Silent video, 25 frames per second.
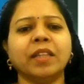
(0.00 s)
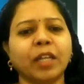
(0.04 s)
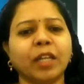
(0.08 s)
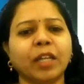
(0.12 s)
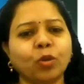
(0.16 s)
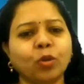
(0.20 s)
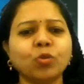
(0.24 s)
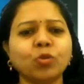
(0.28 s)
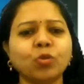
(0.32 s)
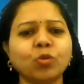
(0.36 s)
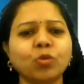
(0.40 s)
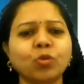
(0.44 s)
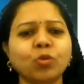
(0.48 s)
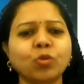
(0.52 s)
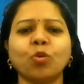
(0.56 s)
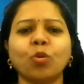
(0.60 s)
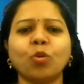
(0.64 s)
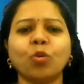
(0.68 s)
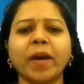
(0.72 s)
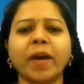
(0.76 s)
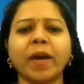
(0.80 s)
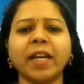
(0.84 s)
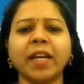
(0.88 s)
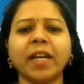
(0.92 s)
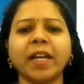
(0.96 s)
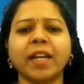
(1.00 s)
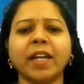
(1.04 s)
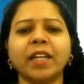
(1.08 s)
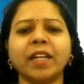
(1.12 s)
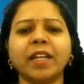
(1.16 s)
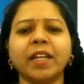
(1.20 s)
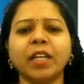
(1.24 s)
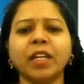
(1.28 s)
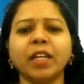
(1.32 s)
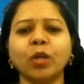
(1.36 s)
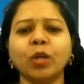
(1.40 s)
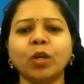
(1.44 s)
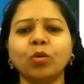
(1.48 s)
They do so by
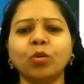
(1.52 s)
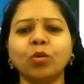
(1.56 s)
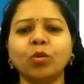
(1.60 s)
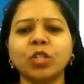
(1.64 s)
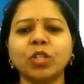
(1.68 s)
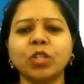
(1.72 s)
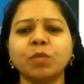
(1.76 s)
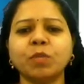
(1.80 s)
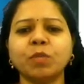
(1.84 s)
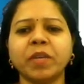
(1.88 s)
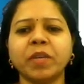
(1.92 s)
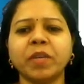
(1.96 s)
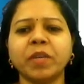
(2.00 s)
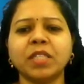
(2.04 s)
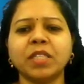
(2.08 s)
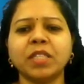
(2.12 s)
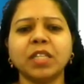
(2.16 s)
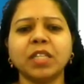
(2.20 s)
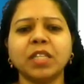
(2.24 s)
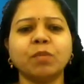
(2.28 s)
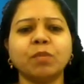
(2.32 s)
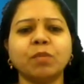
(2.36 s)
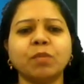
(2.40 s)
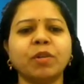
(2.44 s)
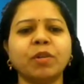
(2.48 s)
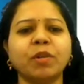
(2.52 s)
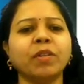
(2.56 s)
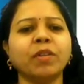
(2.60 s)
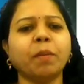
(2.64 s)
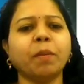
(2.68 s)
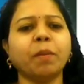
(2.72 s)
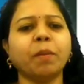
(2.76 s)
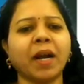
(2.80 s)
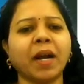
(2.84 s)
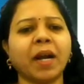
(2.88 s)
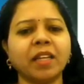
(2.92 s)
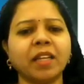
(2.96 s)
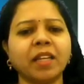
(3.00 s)
getting into the spaces between
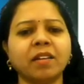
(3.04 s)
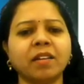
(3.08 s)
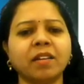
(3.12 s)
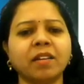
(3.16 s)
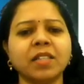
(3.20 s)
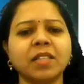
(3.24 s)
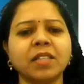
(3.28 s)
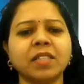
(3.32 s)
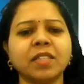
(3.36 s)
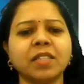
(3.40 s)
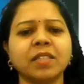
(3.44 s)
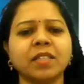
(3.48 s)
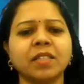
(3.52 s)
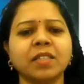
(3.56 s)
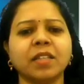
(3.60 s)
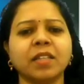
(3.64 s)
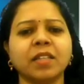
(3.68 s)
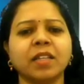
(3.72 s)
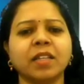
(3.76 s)
the particles.